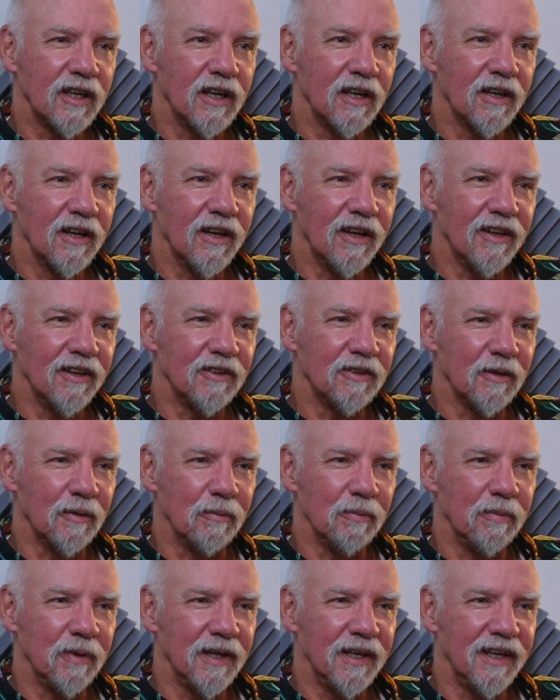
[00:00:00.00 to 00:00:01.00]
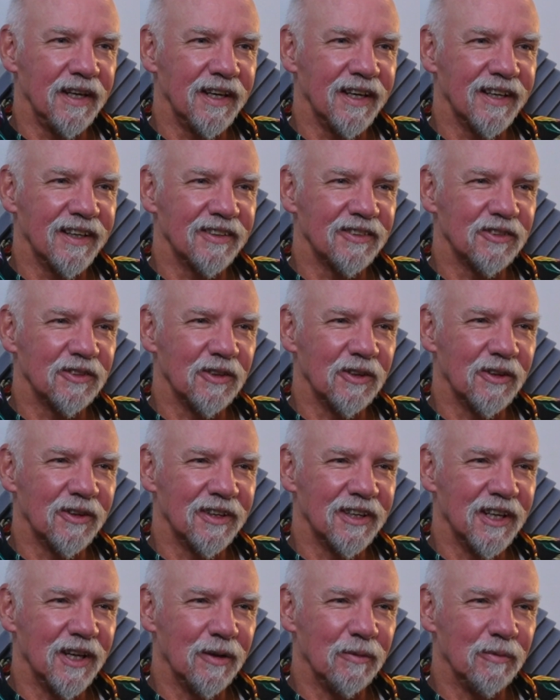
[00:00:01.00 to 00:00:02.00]
It's a big store
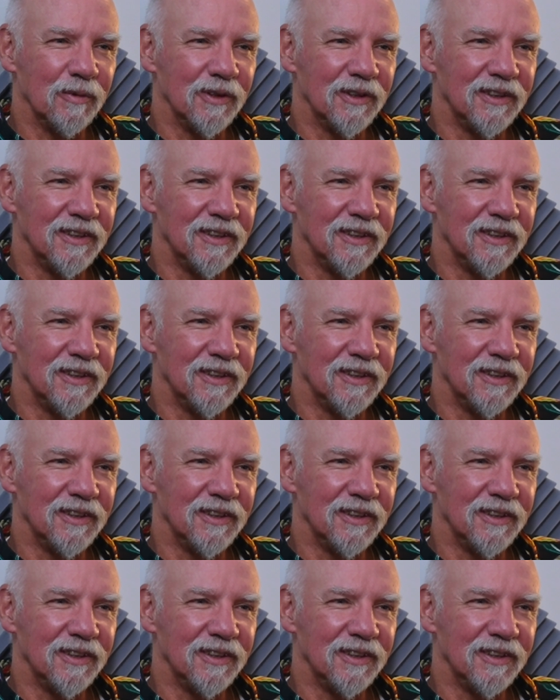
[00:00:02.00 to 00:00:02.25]
in Elmwood.